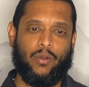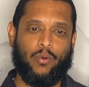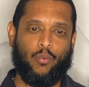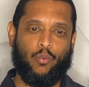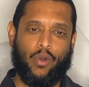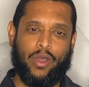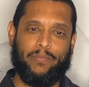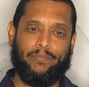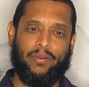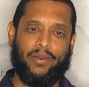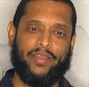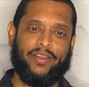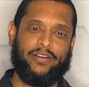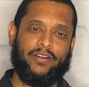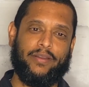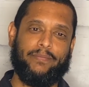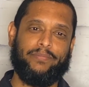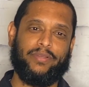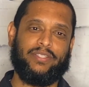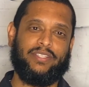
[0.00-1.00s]
one
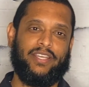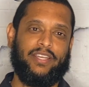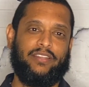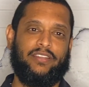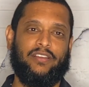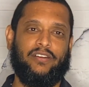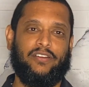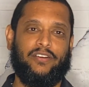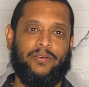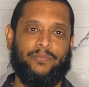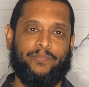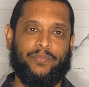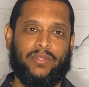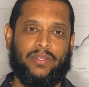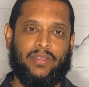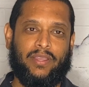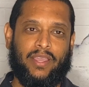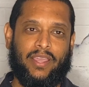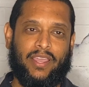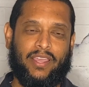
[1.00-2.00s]
player in particular,
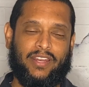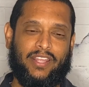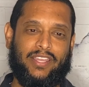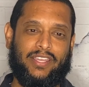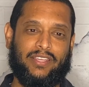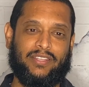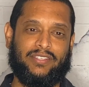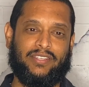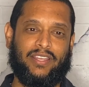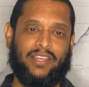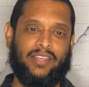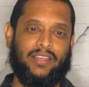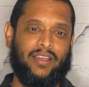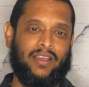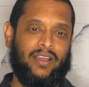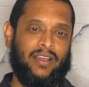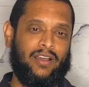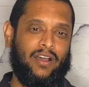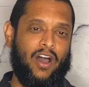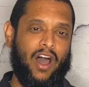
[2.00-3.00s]
and he is
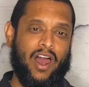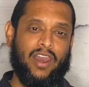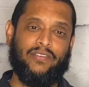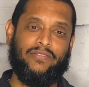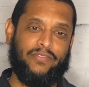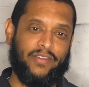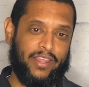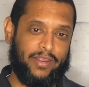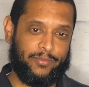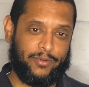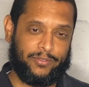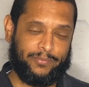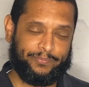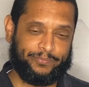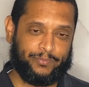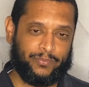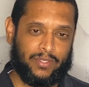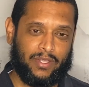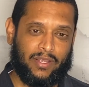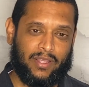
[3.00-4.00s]
a Hall of Famer.
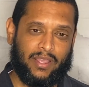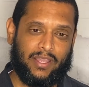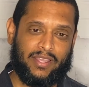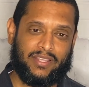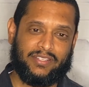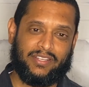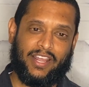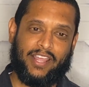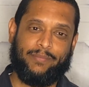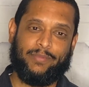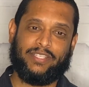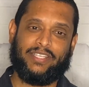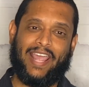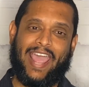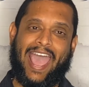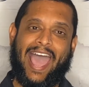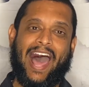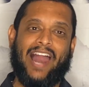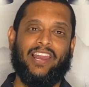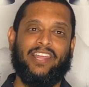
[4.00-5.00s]
His name is
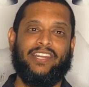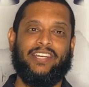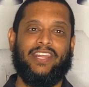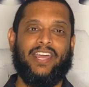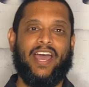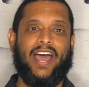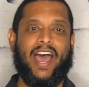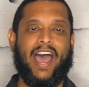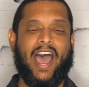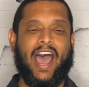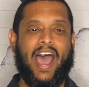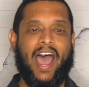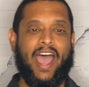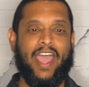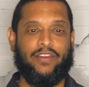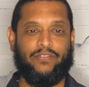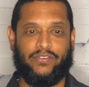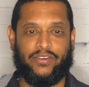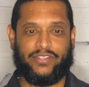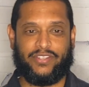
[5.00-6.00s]
Allen
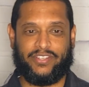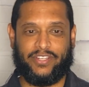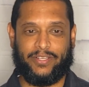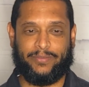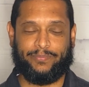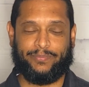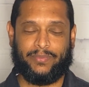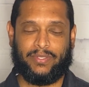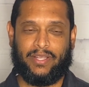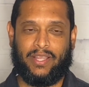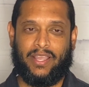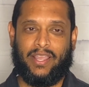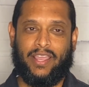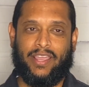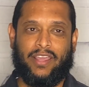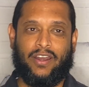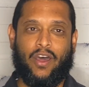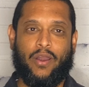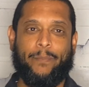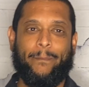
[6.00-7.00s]
Iverson.
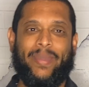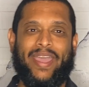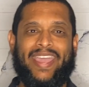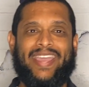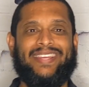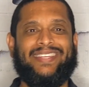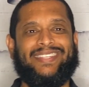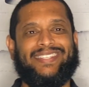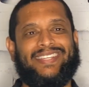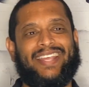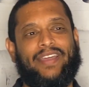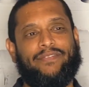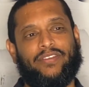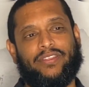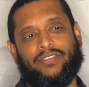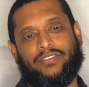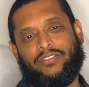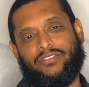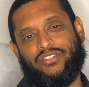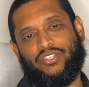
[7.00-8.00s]
And on May
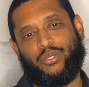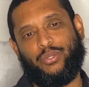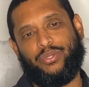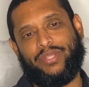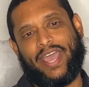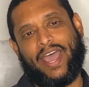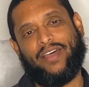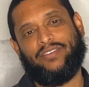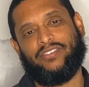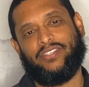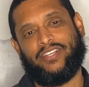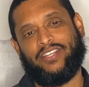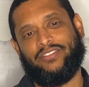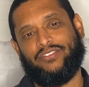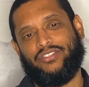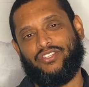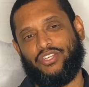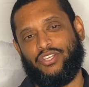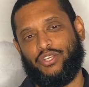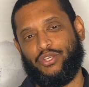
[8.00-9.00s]
7th,
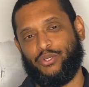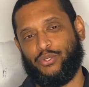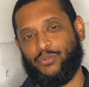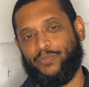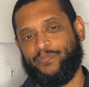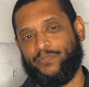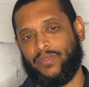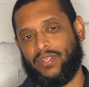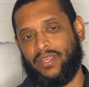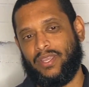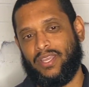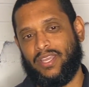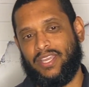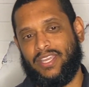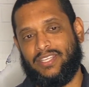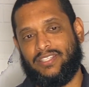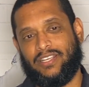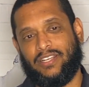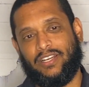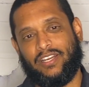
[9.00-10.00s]
2002,
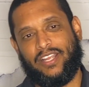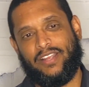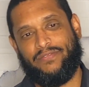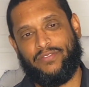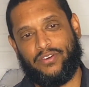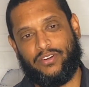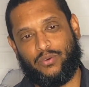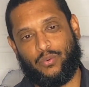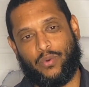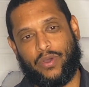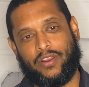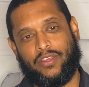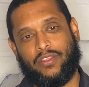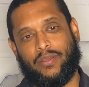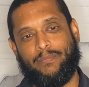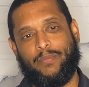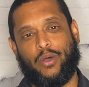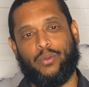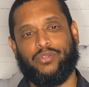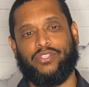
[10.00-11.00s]
he delivered one of
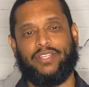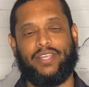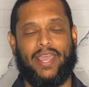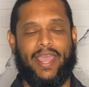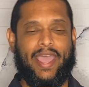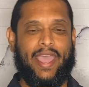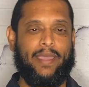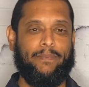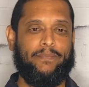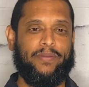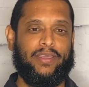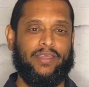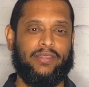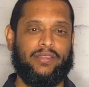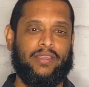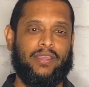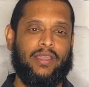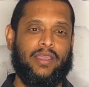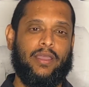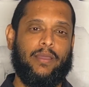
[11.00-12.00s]
the most
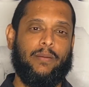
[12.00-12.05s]
epic